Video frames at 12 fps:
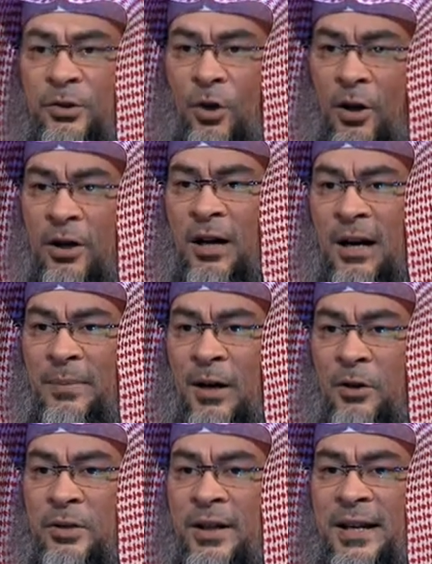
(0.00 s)
talk
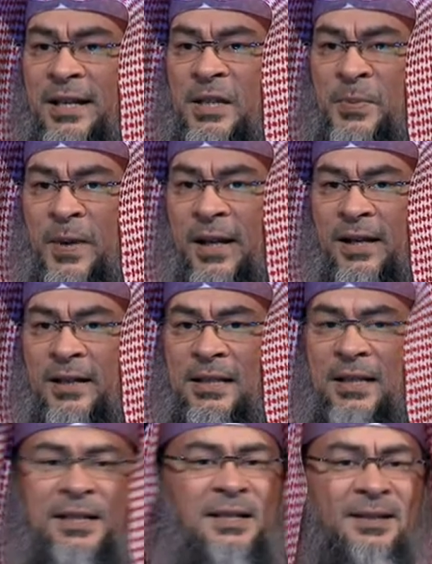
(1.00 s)
about their experience.
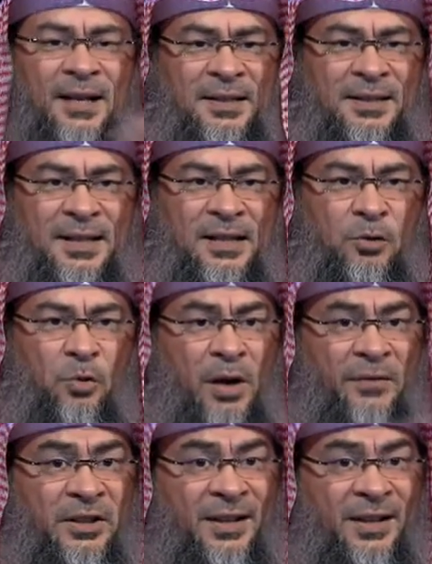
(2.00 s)
This is nonsense. Whoever